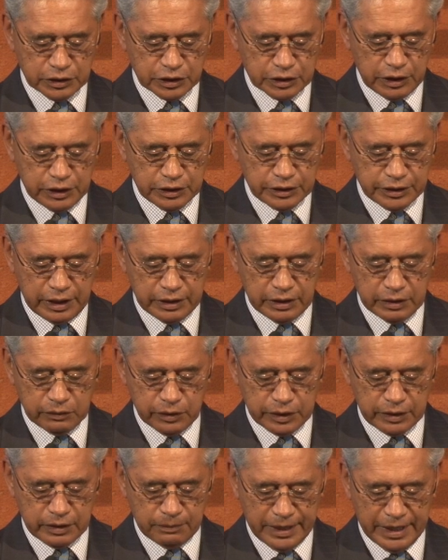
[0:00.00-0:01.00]
associated
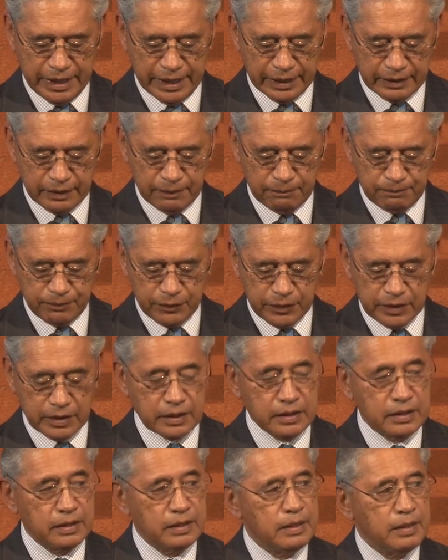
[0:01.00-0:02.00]
with the park,
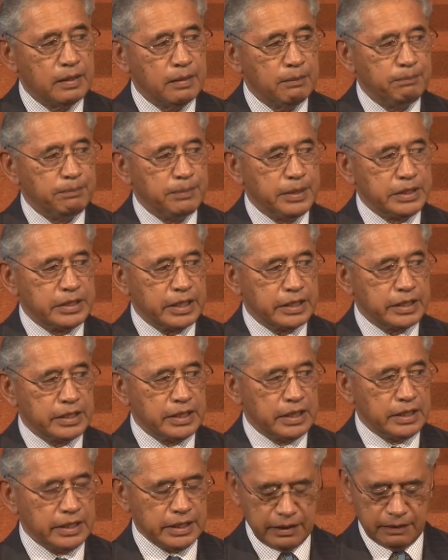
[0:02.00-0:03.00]

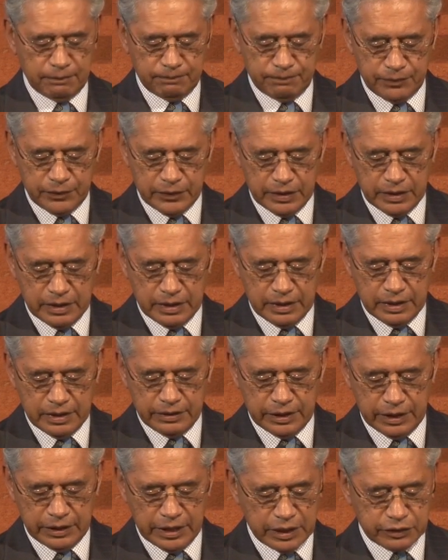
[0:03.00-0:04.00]
particularly
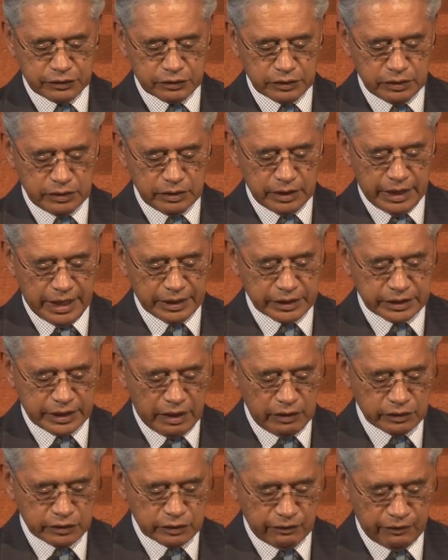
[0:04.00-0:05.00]
the natural and
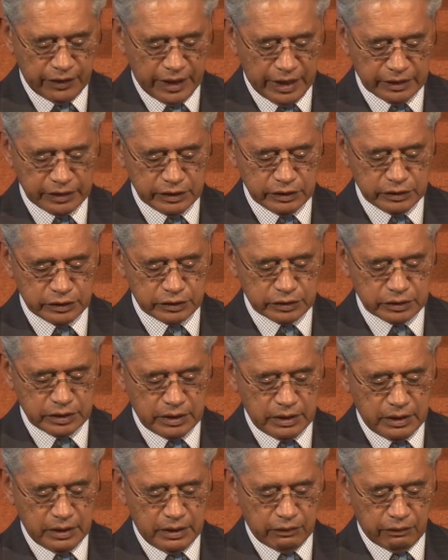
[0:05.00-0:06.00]
cultural values
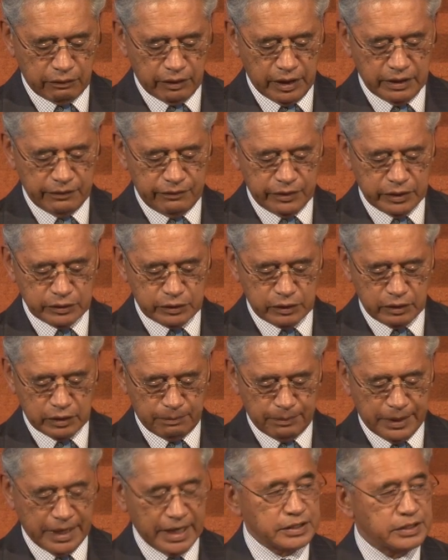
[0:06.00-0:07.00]
relevant to the
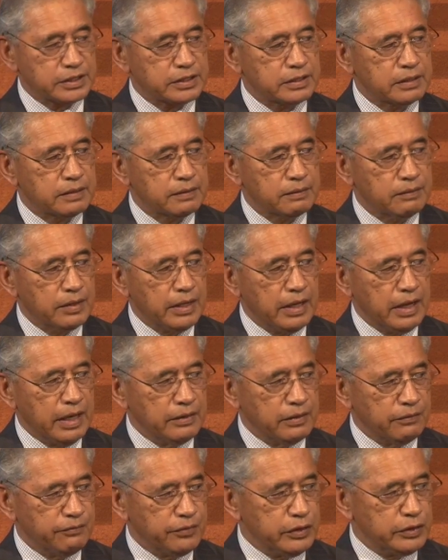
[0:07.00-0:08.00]
past and
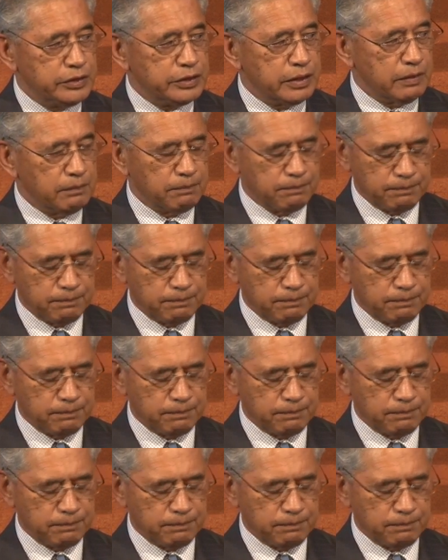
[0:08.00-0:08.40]
the future.